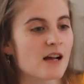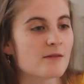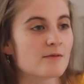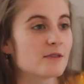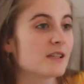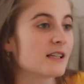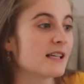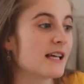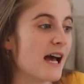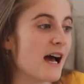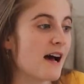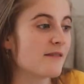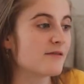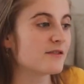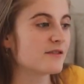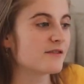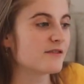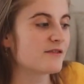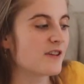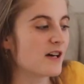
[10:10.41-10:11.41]
I really
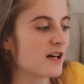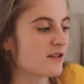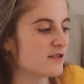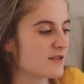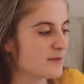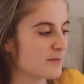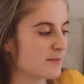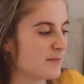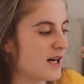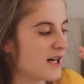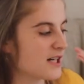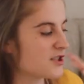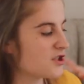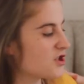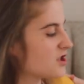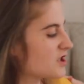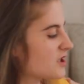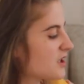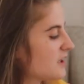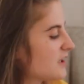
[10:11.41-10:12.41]
haven't felt
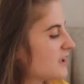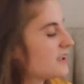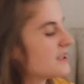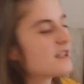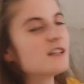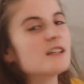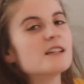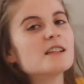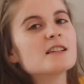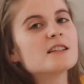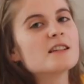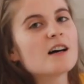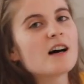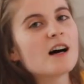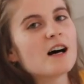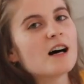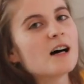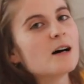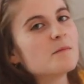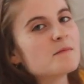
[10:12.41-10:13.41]
much
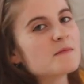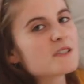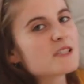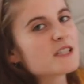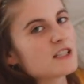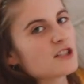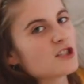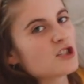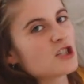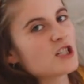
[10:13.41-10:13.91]
since